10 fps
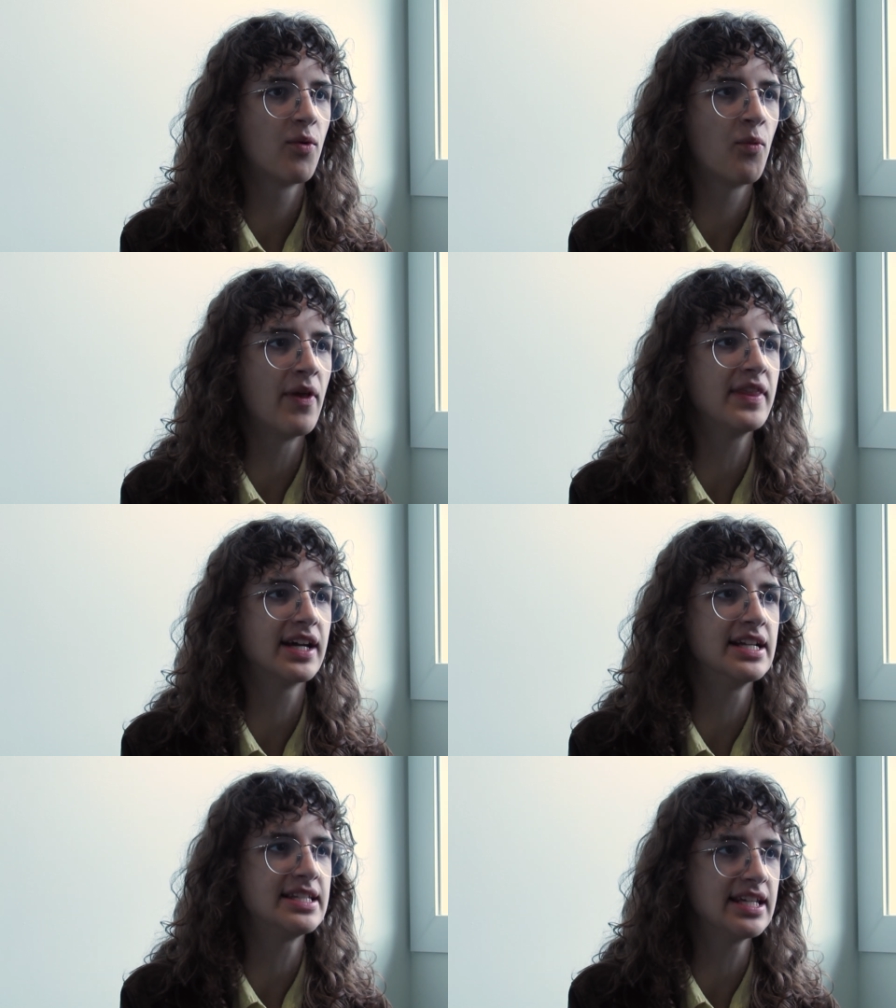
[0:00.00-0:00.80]
when the
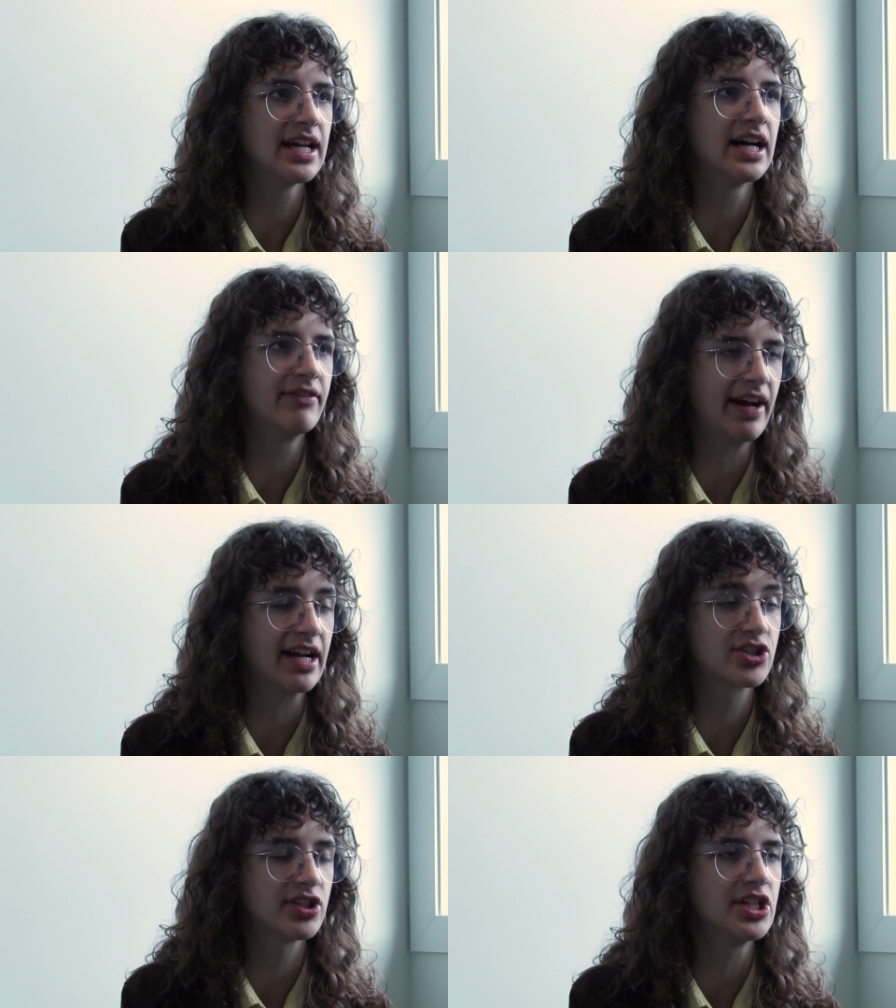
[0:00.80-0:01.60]
idea of
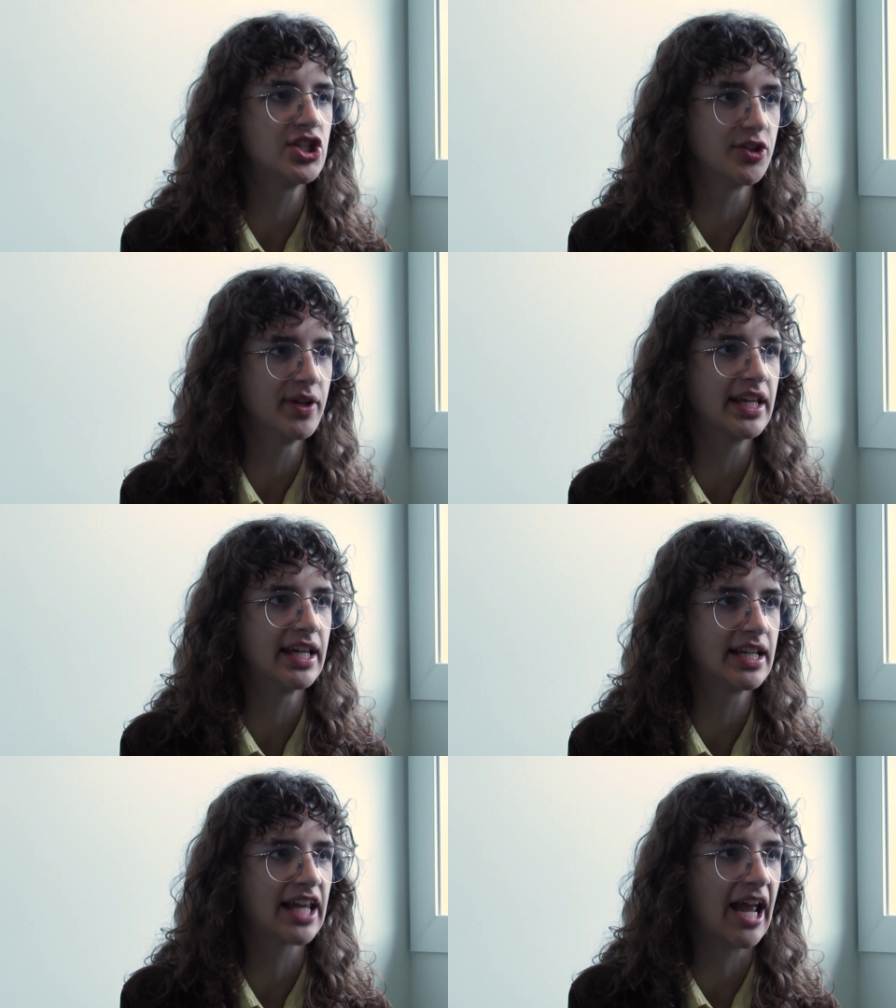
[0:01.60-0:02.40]
actually doing
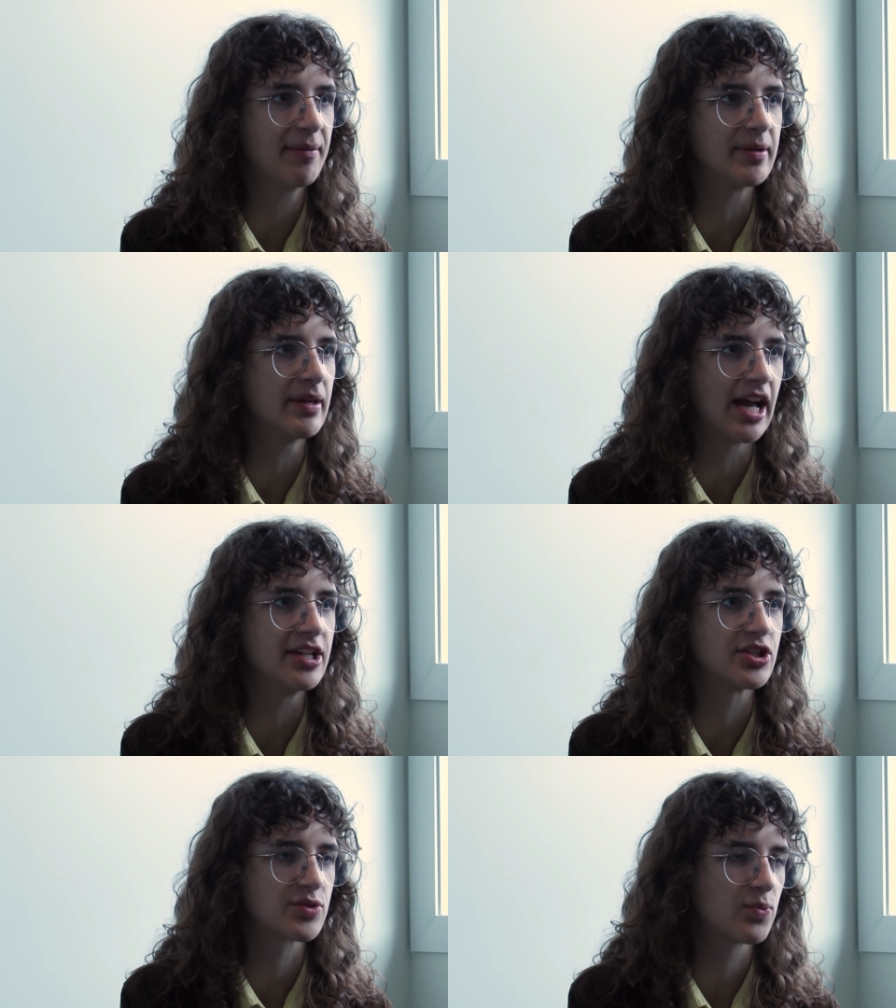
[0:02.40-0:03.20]
it came to me,
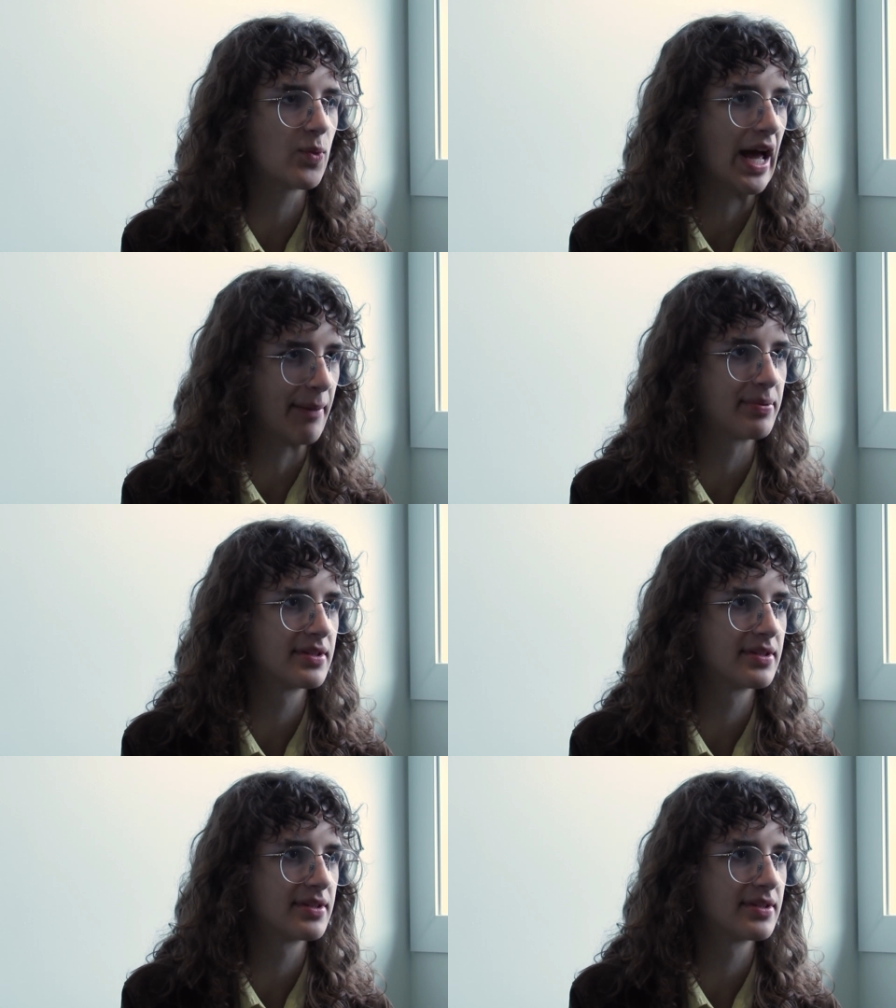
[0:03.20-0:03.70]
I just wept.